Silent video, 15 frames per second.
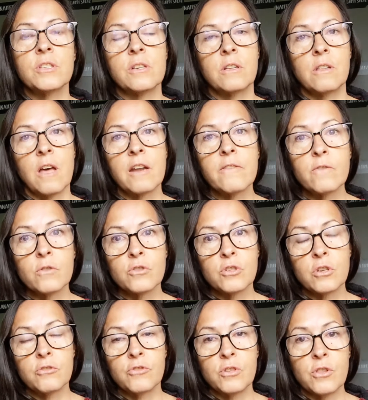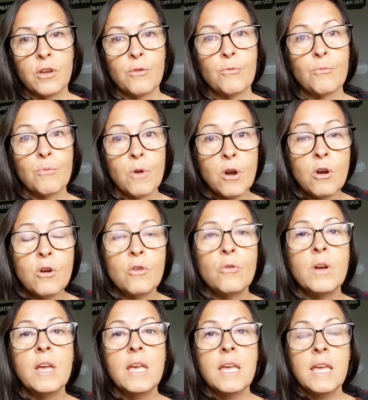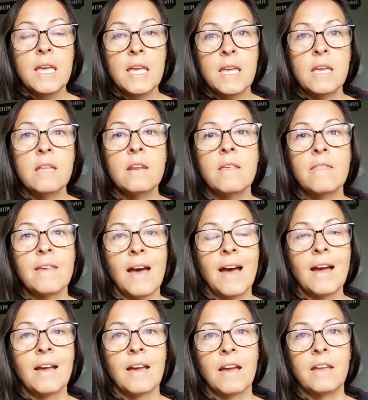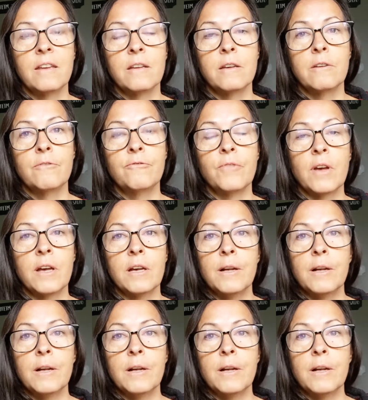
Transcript: and a lot of those children that grow in that kind of